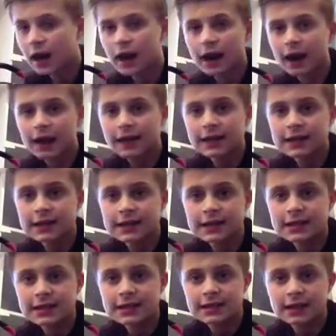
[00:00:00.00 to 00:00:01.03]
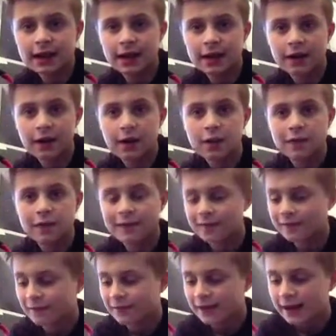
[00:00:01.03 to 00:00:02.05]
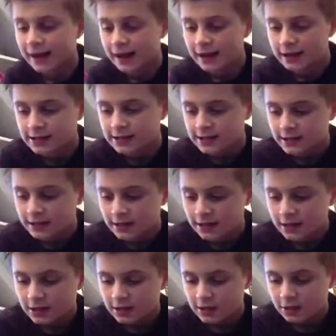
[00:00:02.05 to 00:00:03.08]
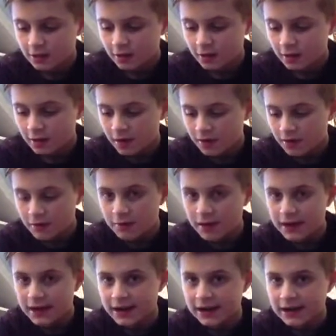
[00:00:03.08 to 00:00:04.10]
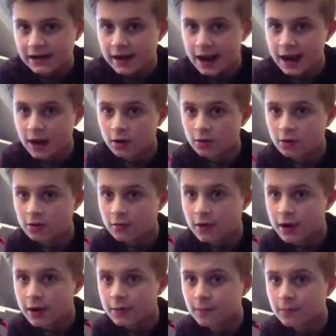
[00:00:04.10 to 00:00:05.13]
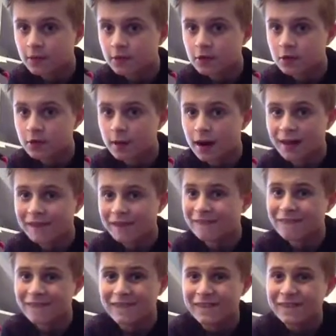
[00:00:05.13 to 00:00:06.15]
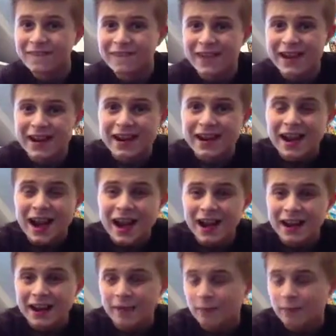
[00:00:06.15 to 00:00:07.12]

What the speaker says: And this is an old 3DS, so I might even make it down a bit to about 50, and